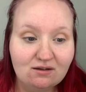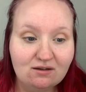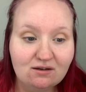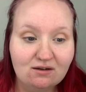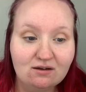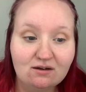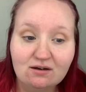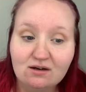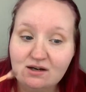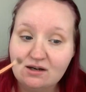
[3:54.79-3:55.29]

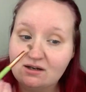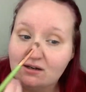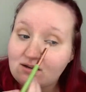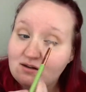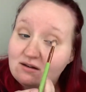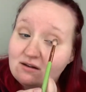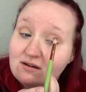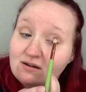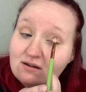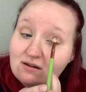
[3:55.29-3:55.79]
All right,
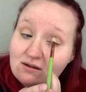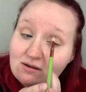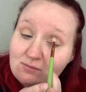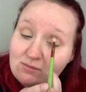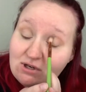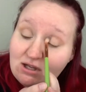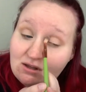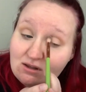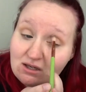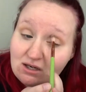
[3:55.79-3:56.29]

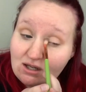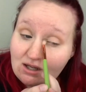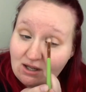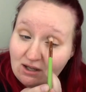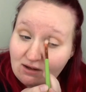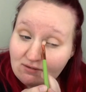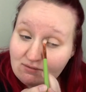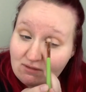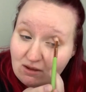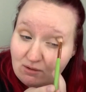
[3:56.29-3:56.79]
now that I
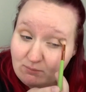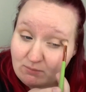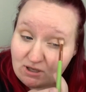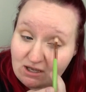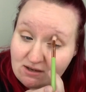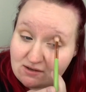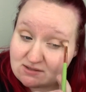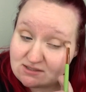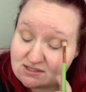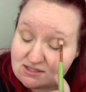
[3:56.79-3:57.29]
have that
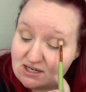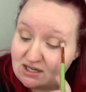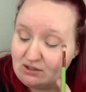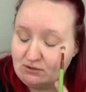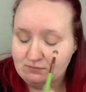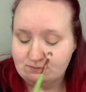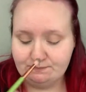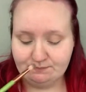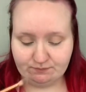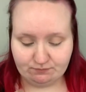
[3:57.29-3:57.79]
base
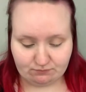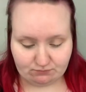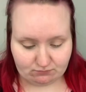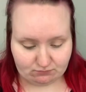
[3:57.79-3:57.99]
down,